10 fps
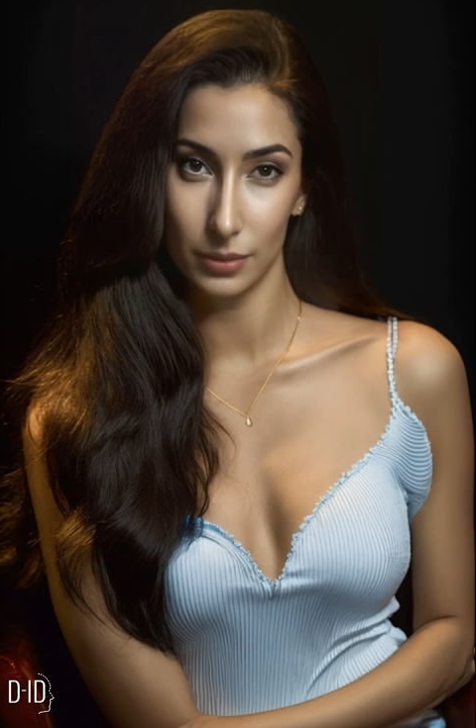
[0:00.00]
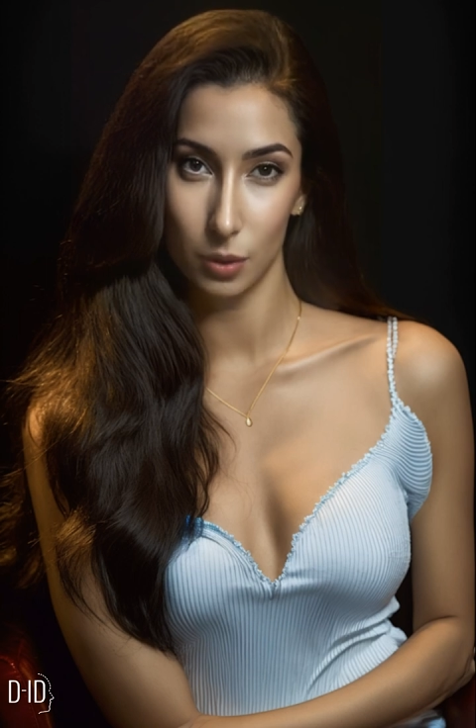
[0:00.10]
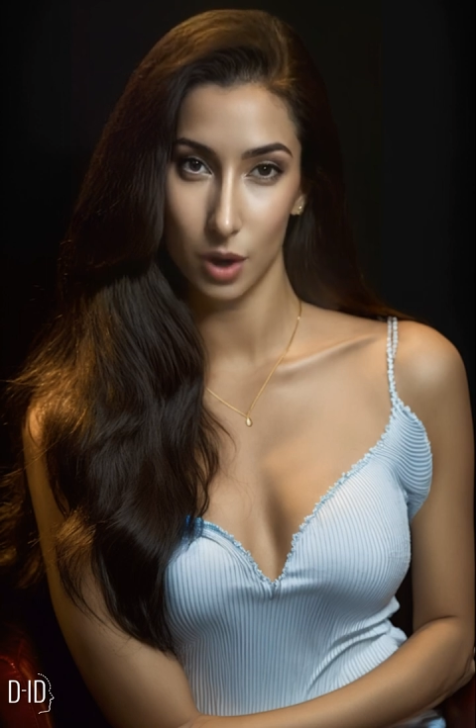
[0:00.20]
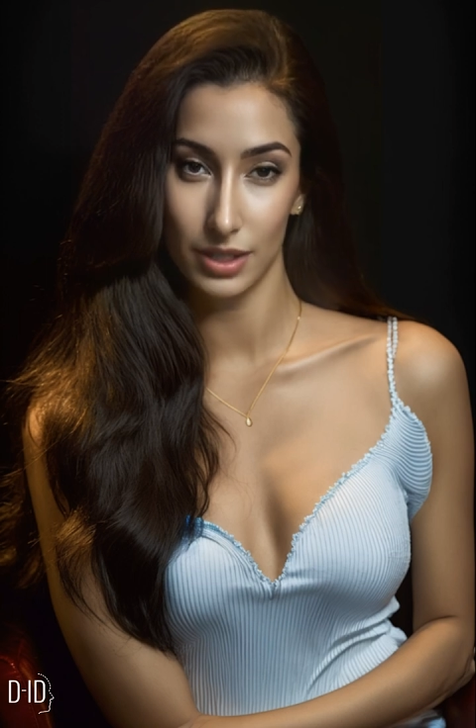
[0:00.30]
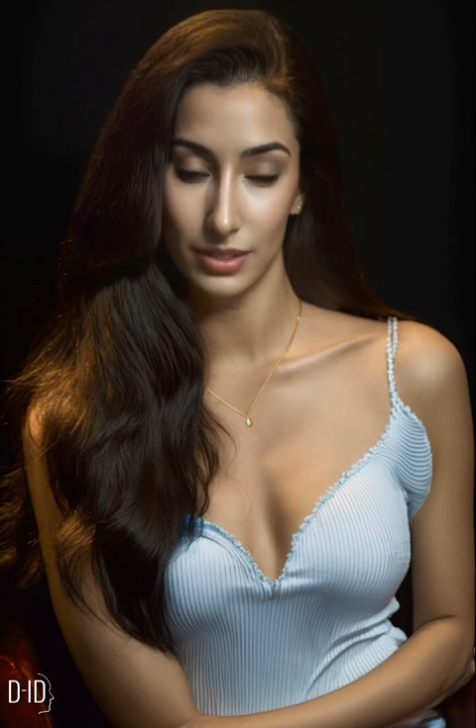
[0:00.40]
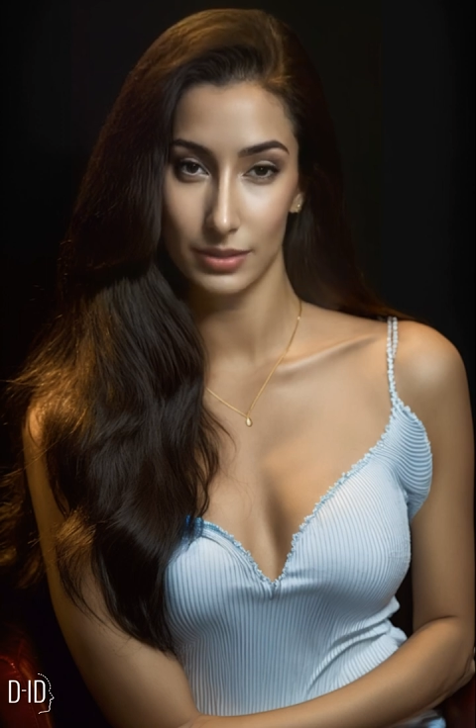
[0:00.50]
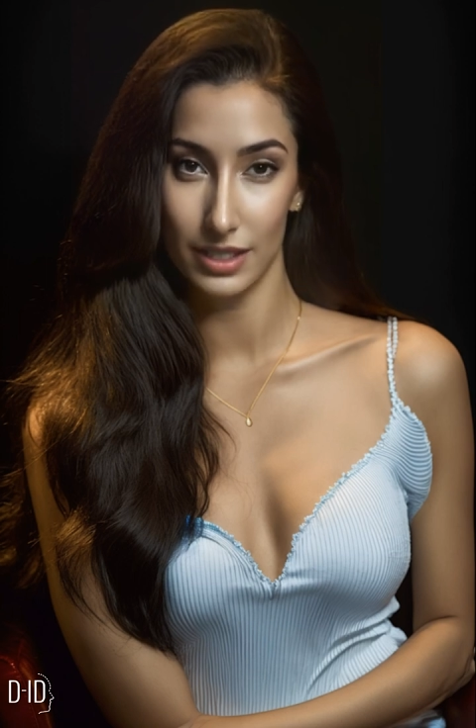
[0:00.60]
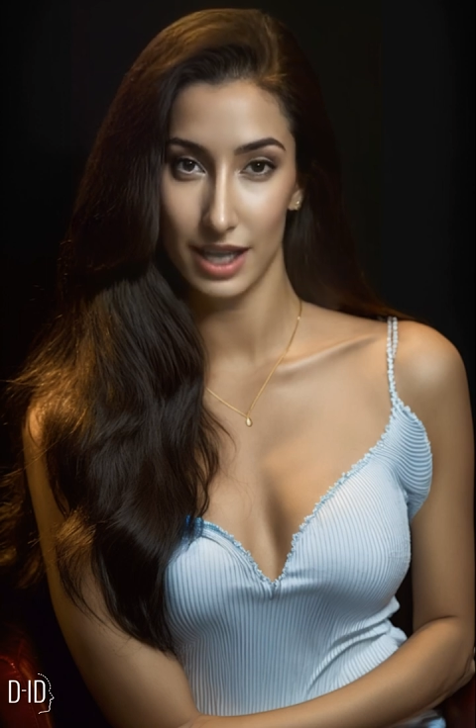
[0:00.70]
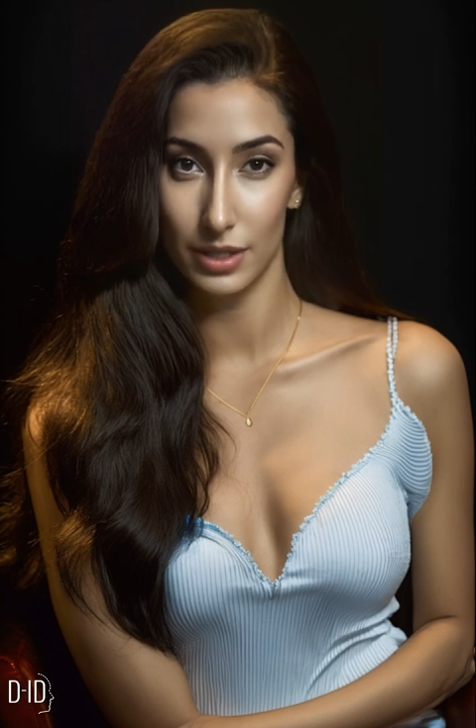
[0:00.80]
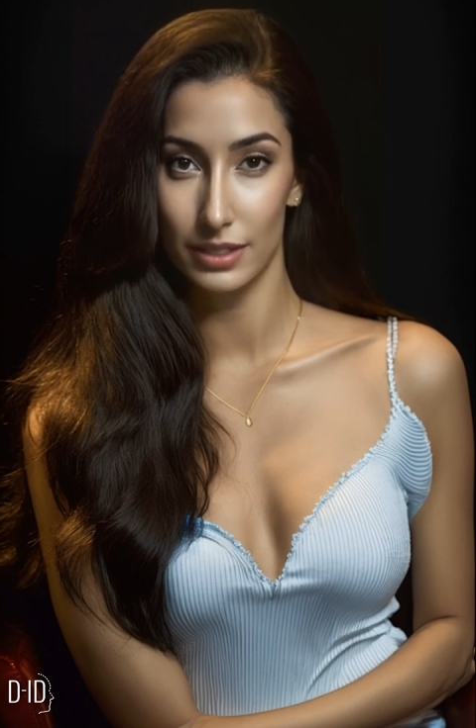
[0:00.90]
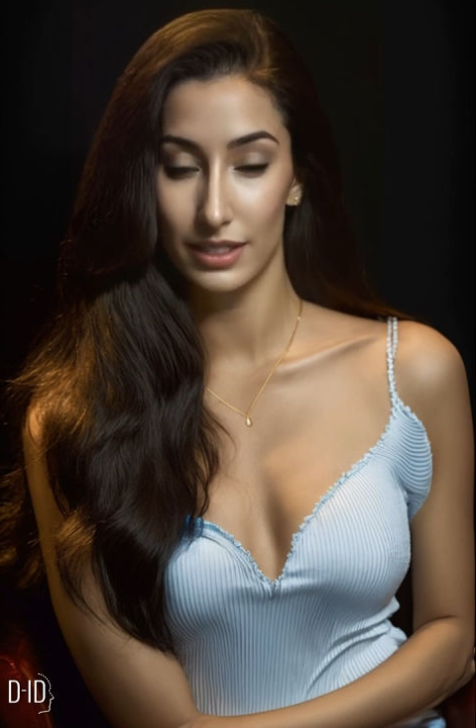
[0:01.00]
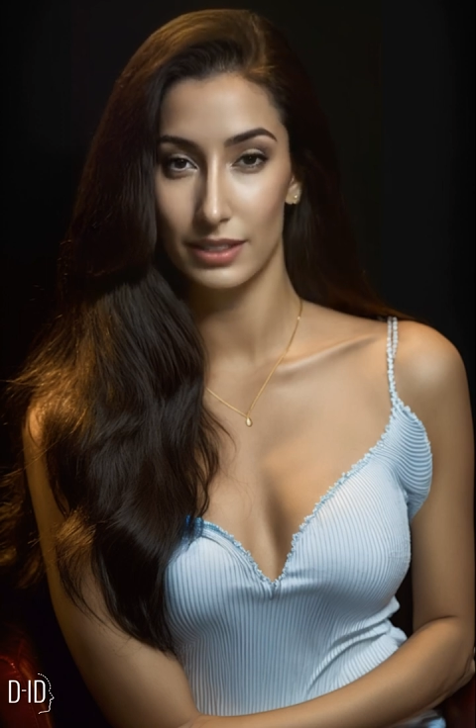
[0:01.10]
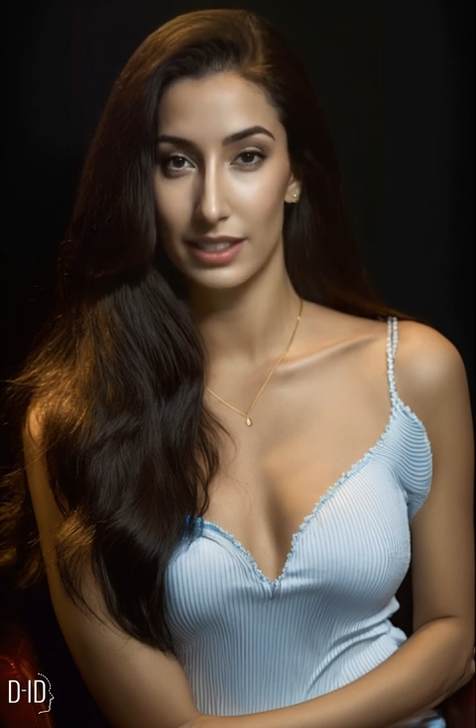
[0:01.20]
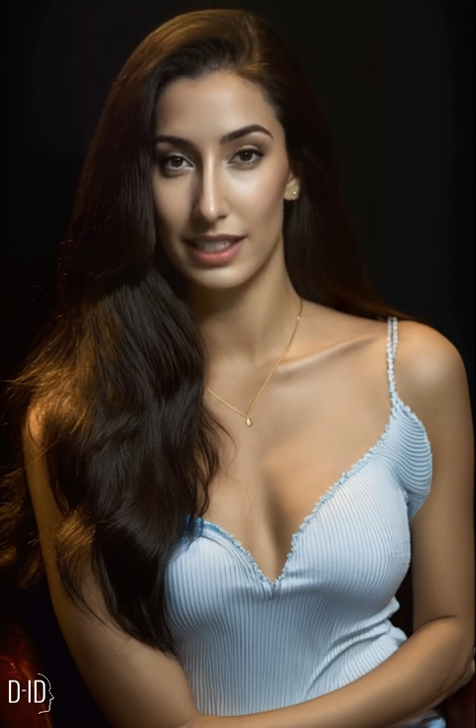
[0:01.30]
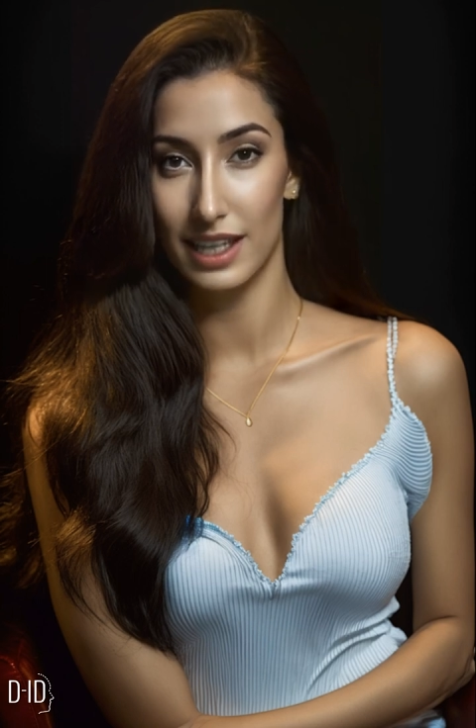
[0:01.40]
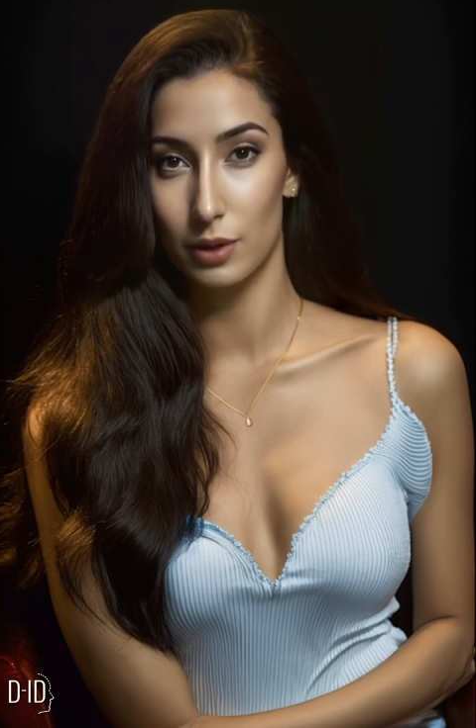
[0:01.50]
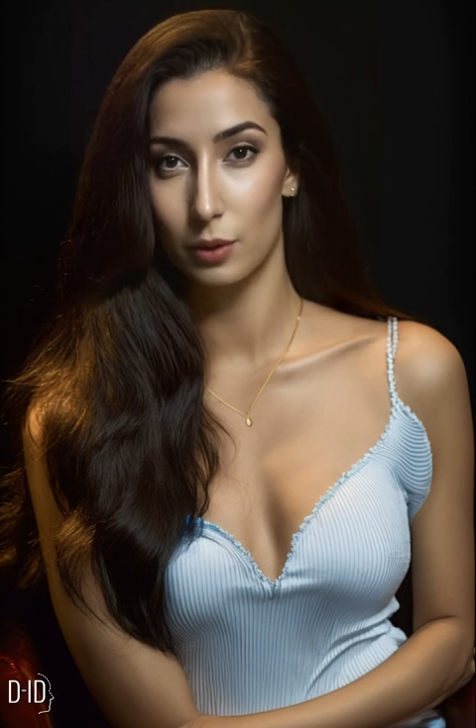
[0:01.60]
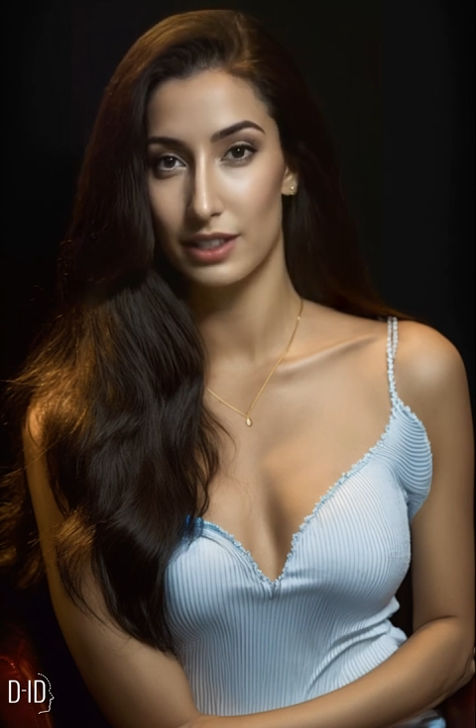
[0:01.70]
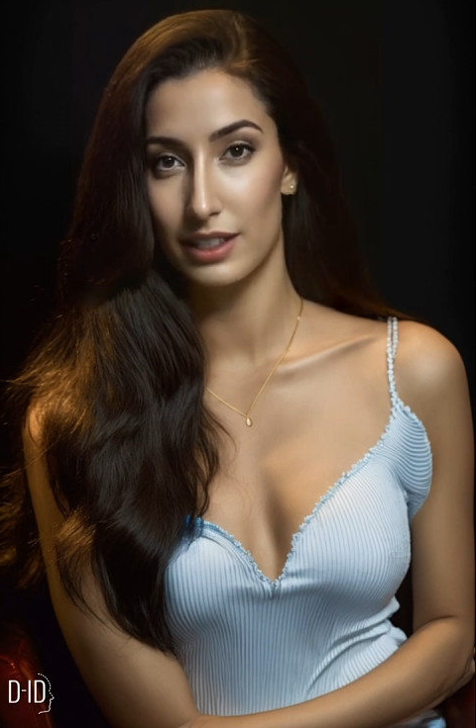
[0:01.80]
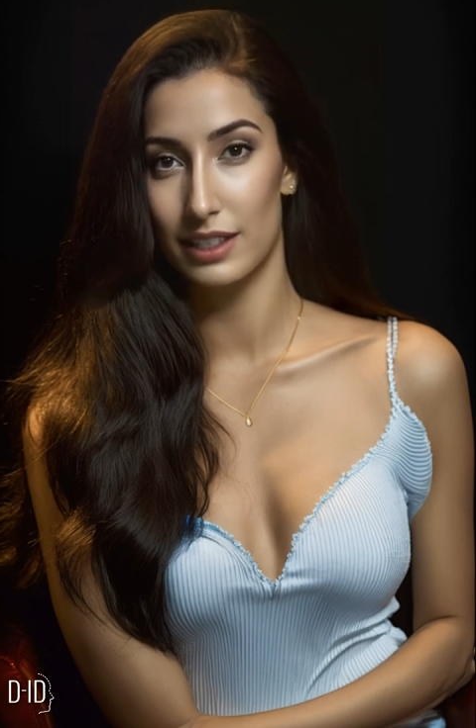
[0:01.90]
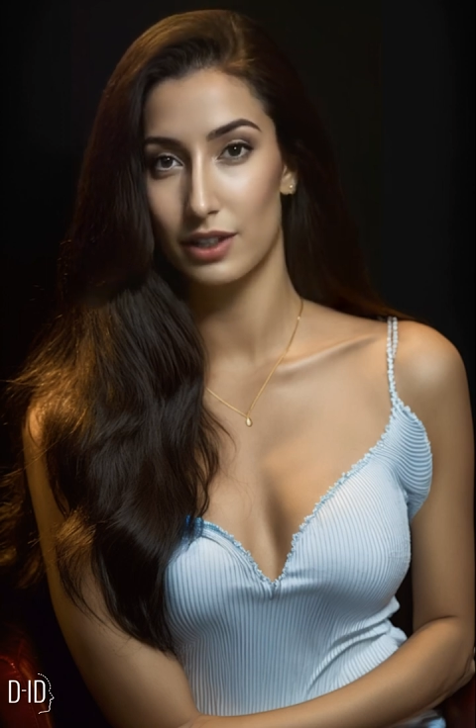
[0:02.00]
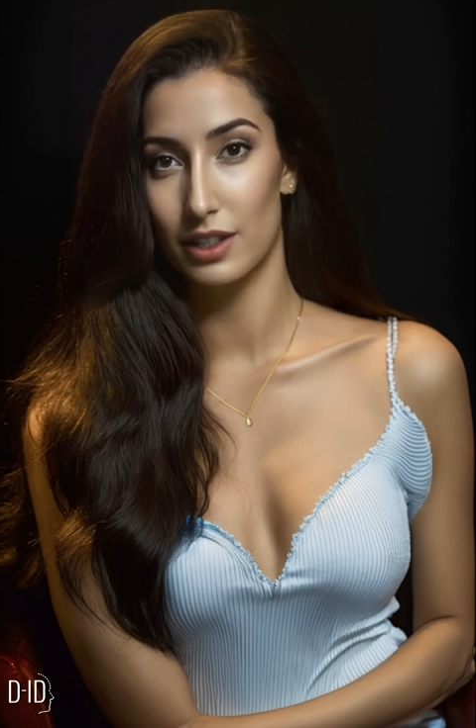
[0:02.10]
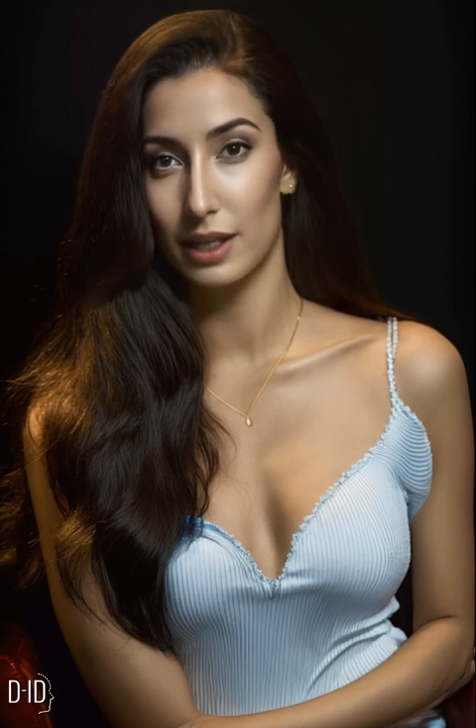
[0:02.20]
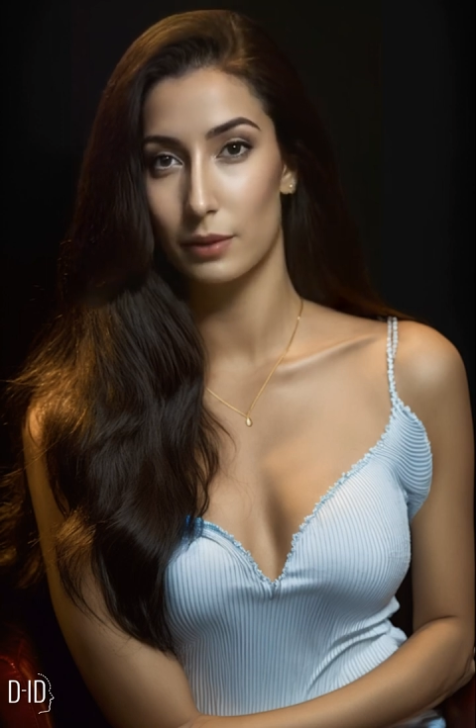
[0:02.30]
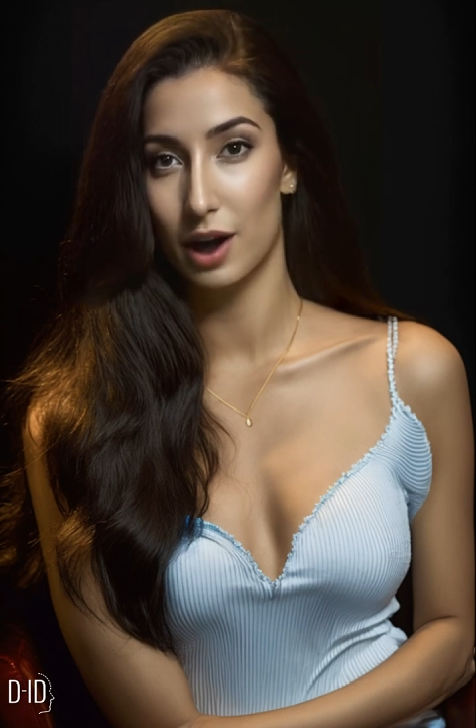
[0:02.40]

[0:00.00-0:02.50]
One of the vehicles at the scene was clearly